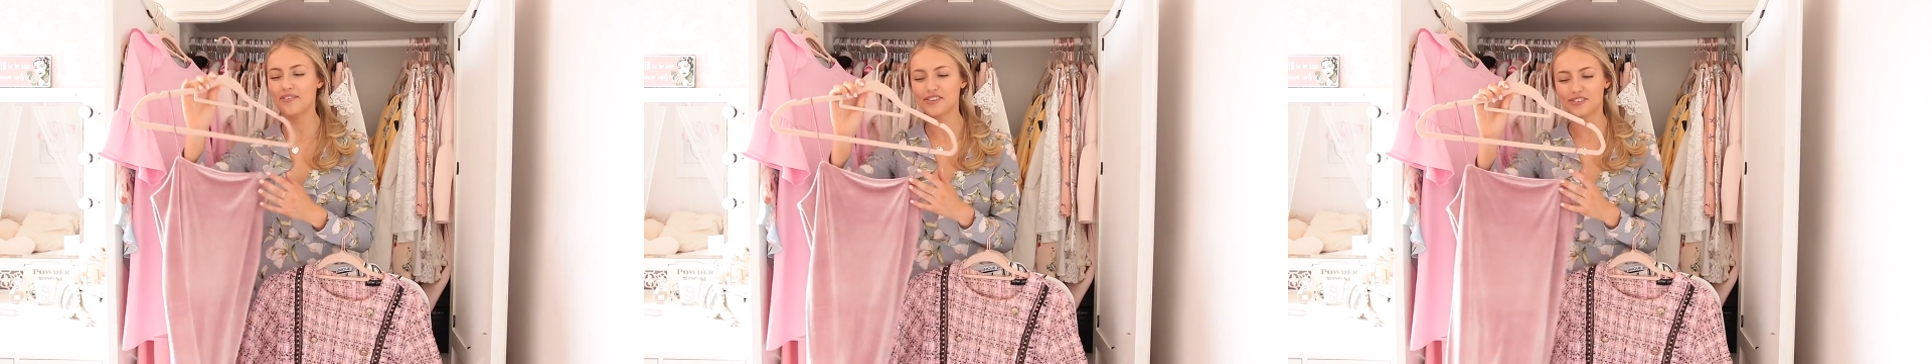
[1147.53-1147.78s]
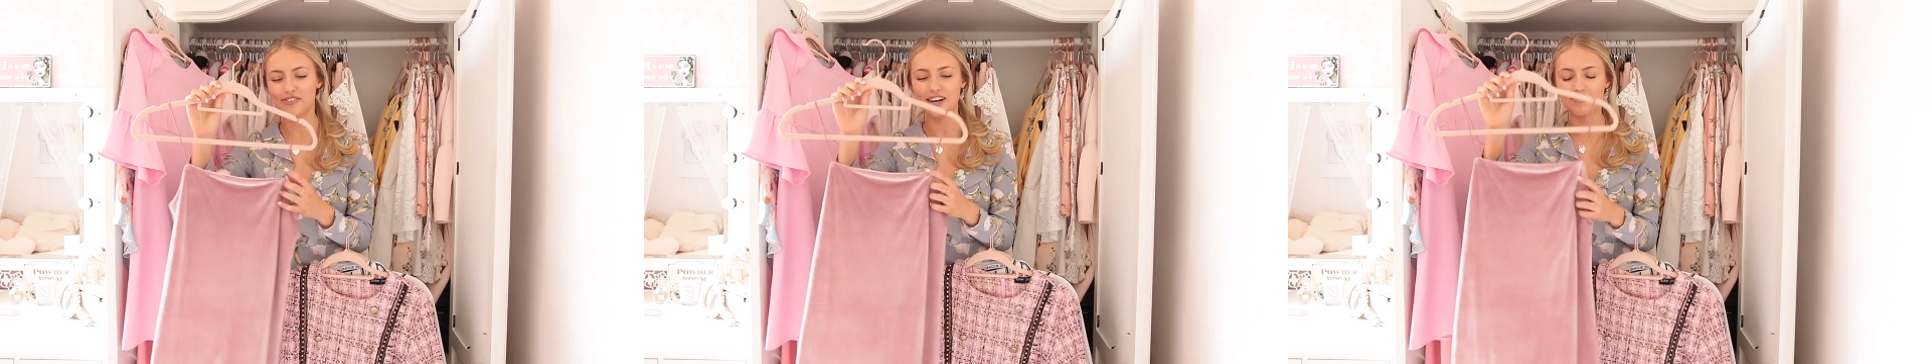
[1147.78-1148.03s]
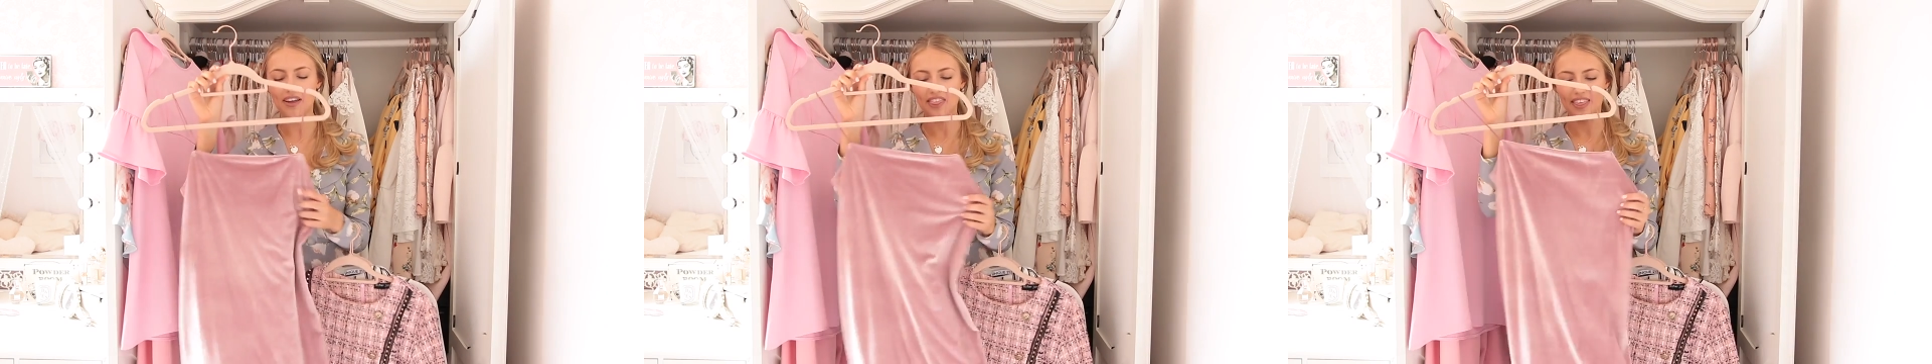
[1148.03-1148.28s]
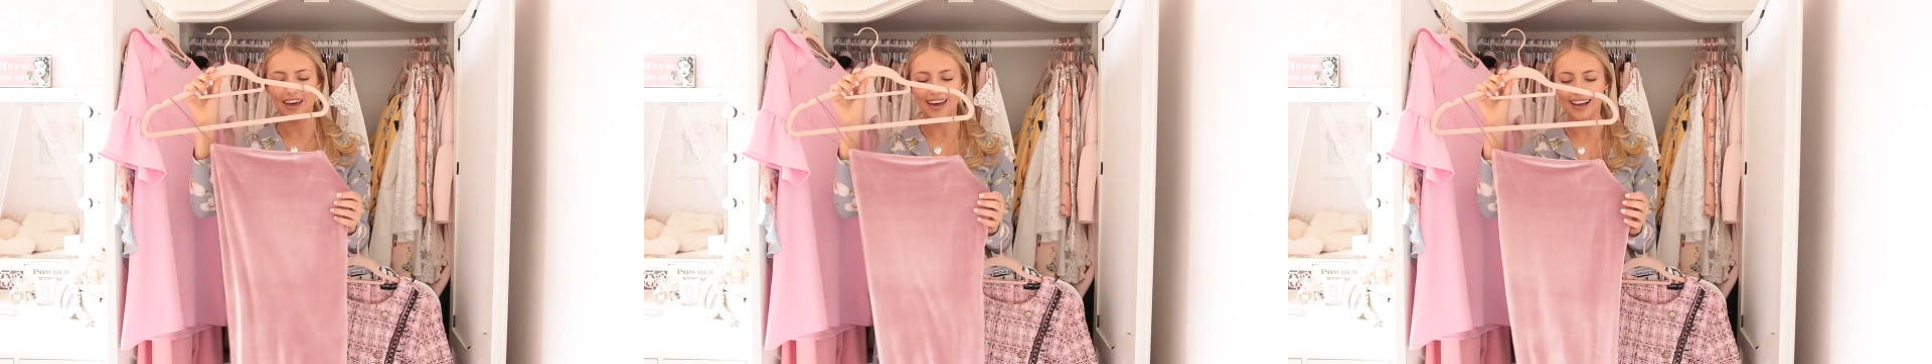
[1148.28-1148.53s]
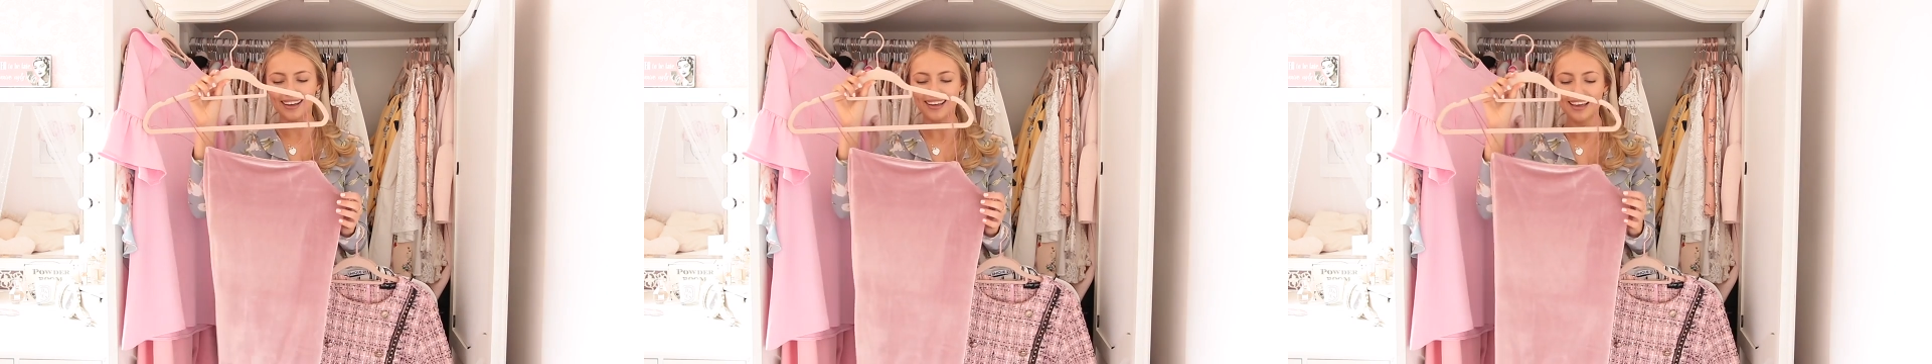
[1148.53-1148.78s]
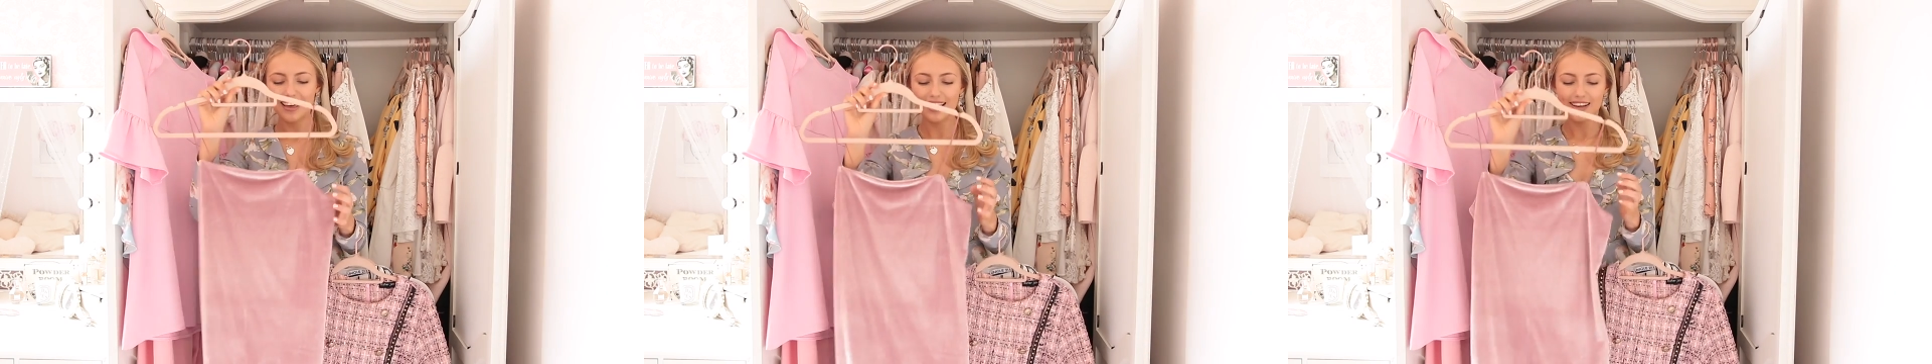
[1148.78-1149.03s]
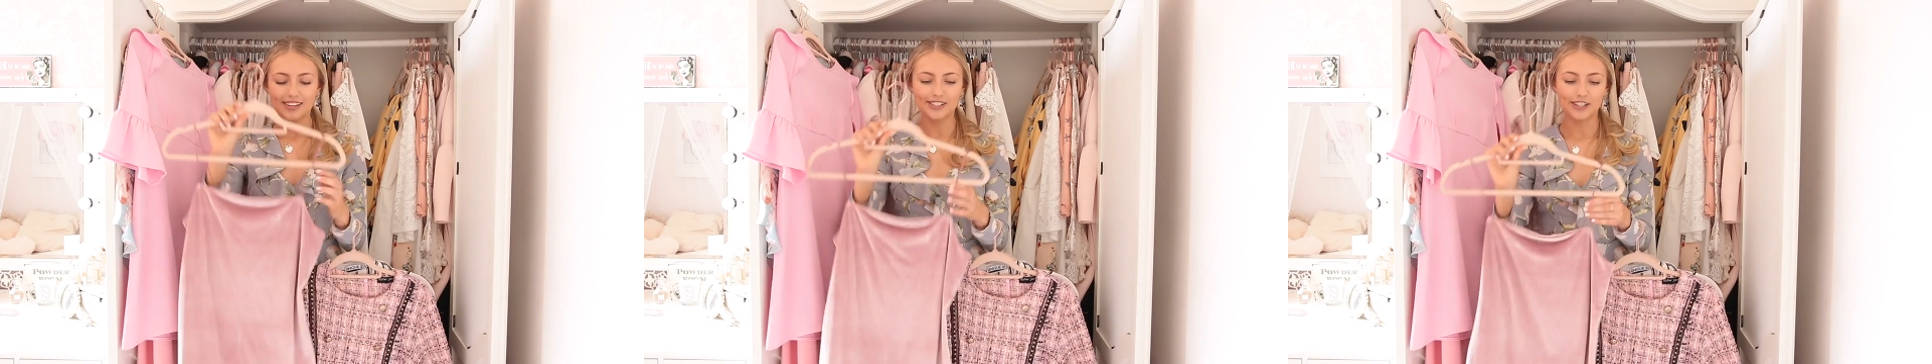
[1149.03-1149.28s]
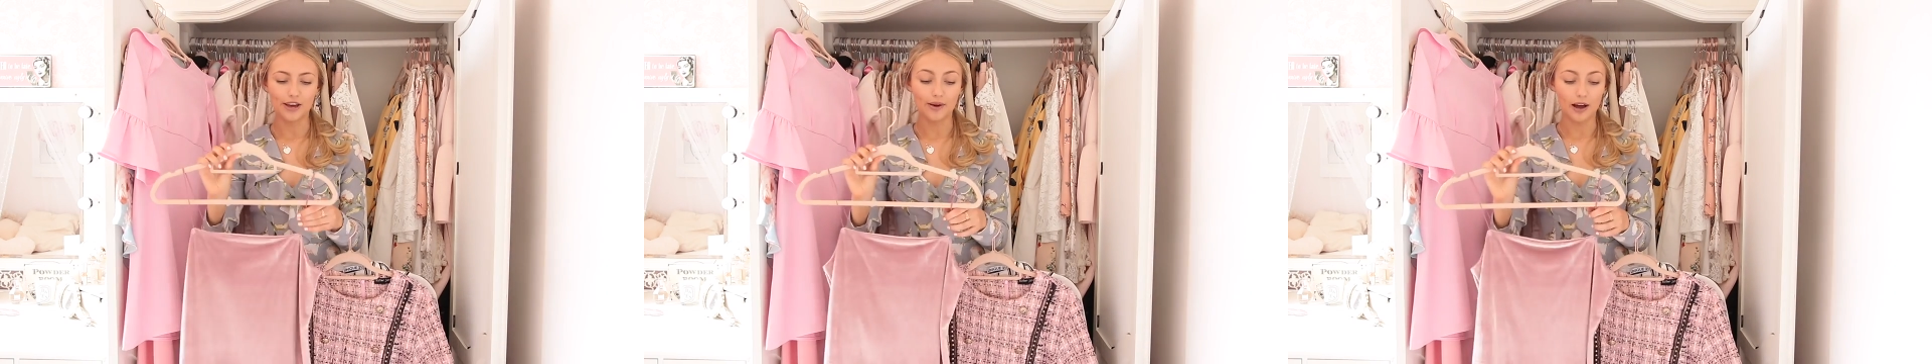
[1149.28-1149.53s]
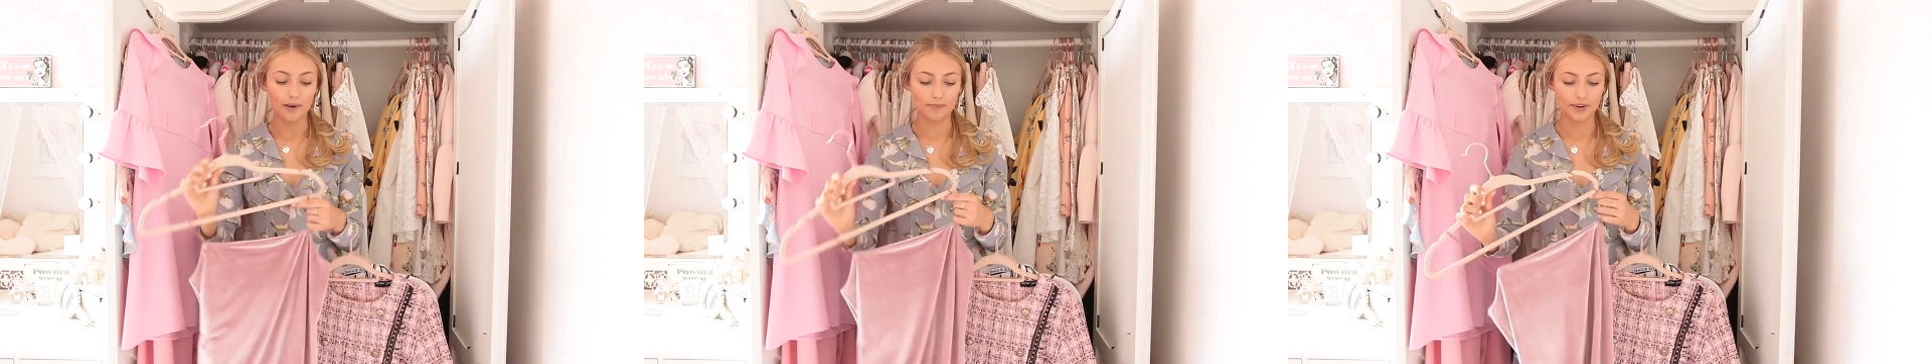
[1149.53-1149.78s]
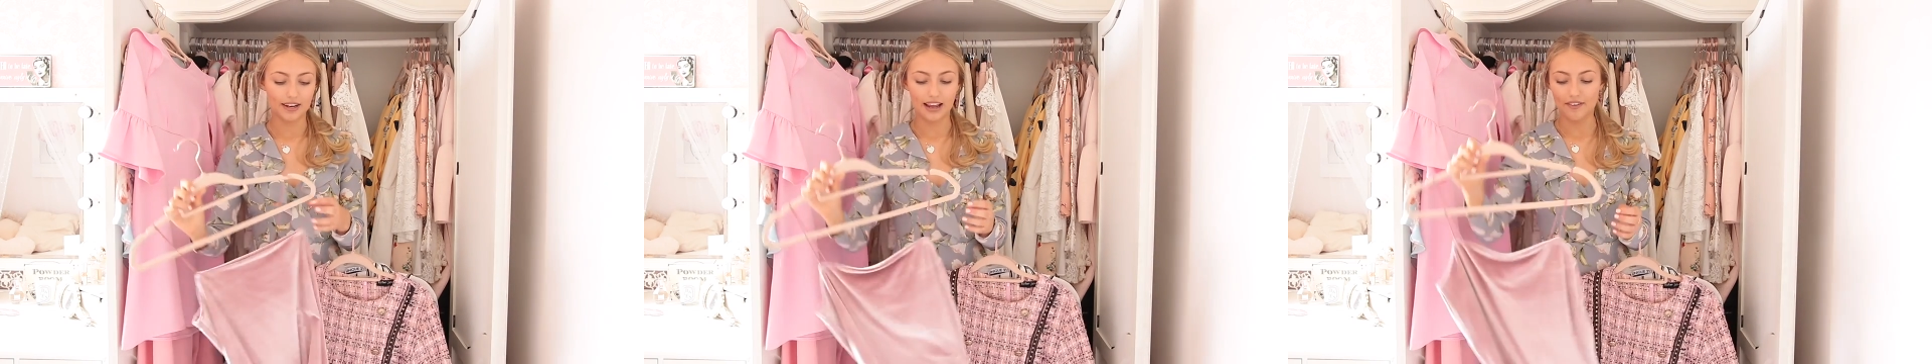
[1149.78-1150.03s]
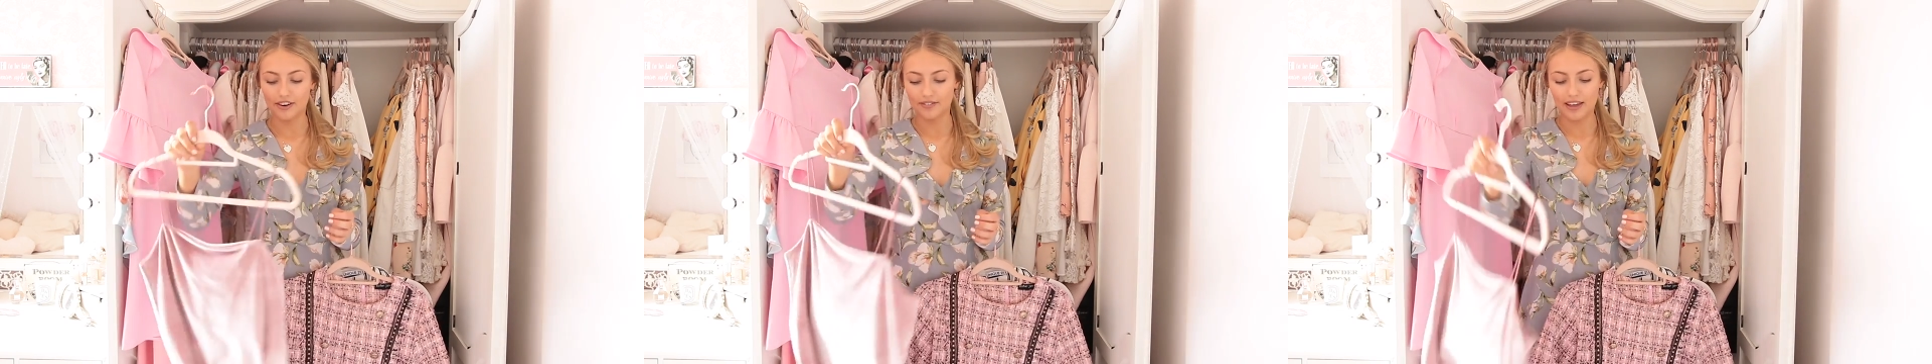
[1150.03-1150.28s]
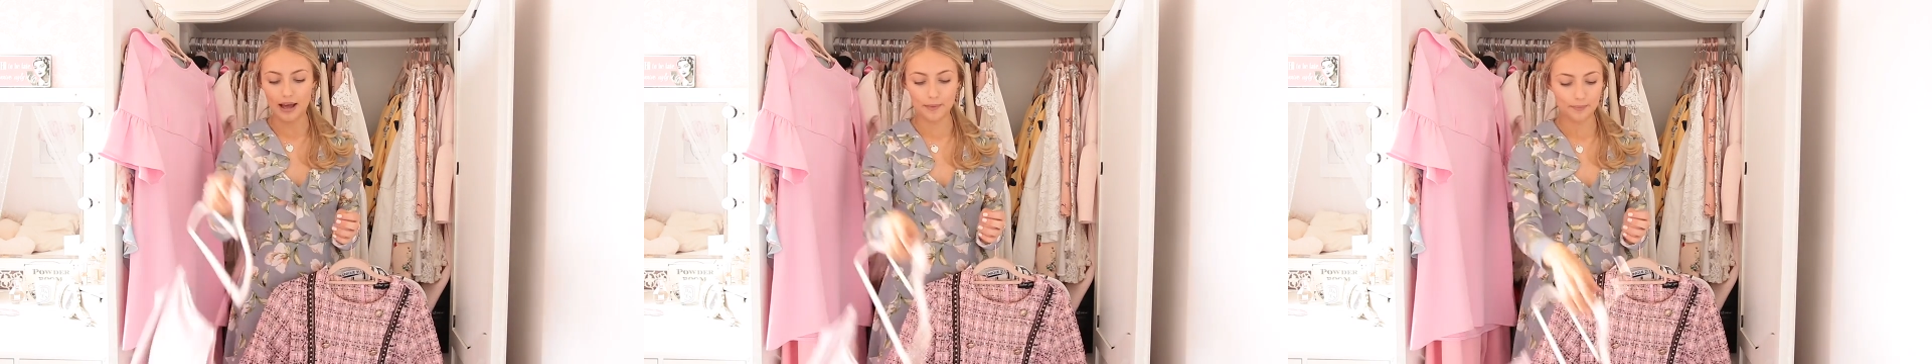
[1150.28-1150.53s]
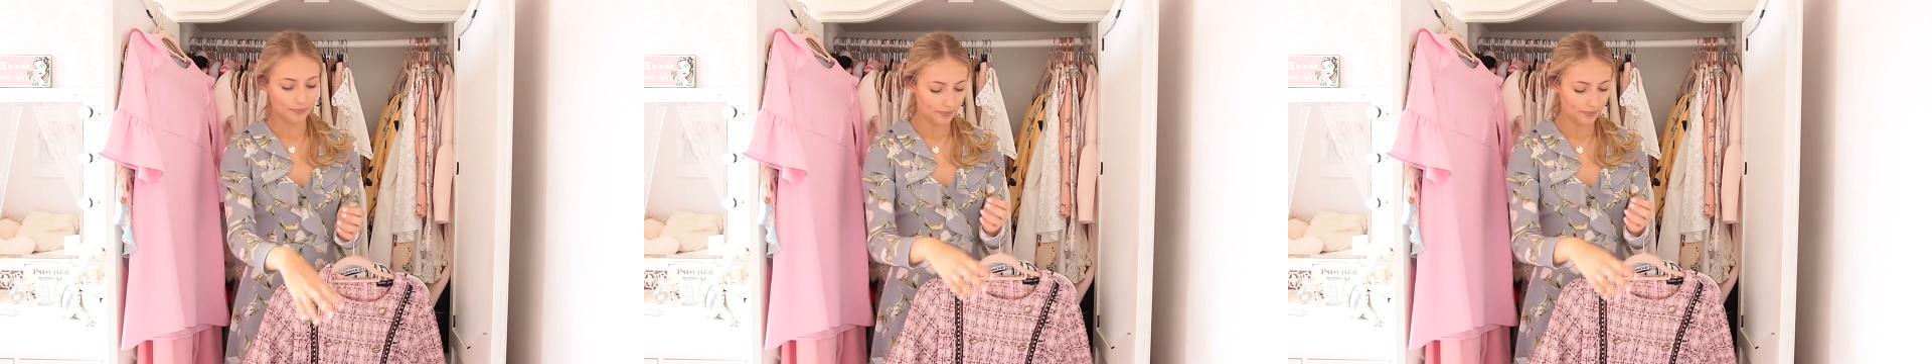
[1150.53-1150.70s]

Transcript: It wasn't really my thing, so I'm gonna get rid of that.